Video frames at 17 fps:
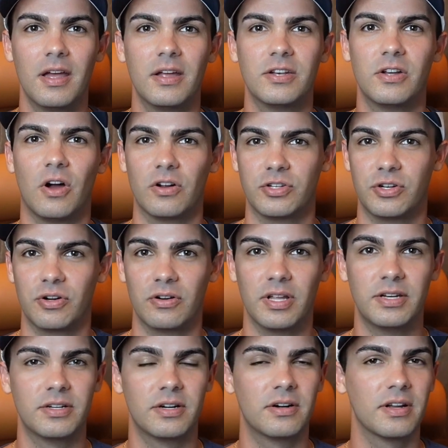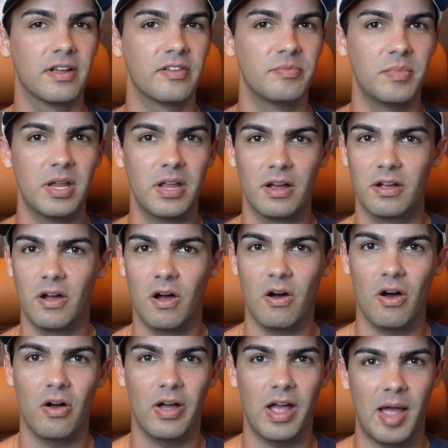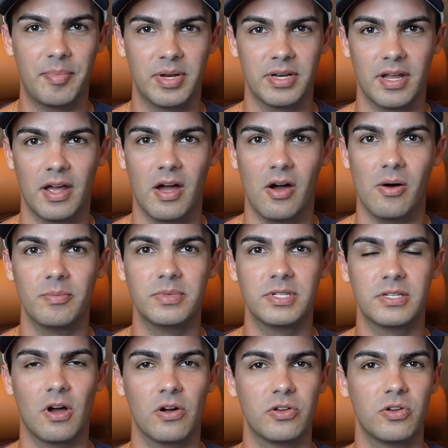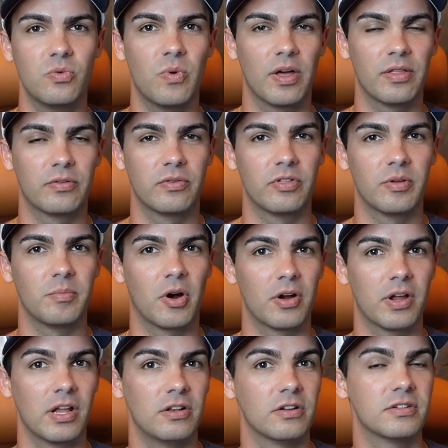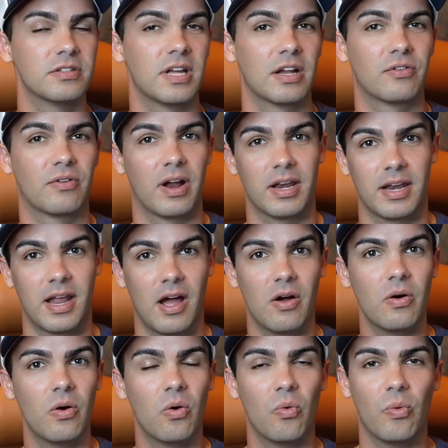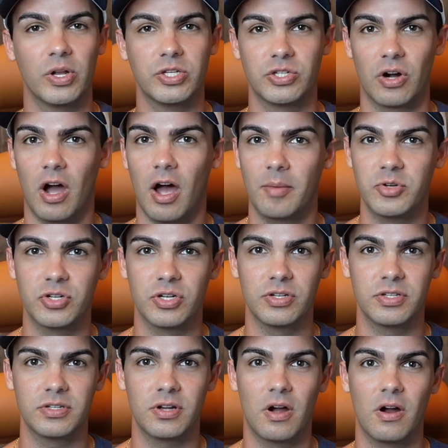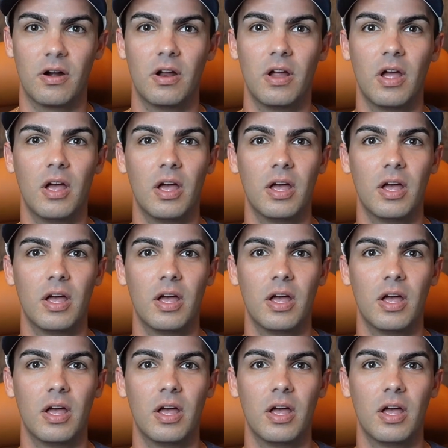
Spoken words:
Talk to your lender, give me a call, happy to help, talk you what through the market looks like right now, what your options are,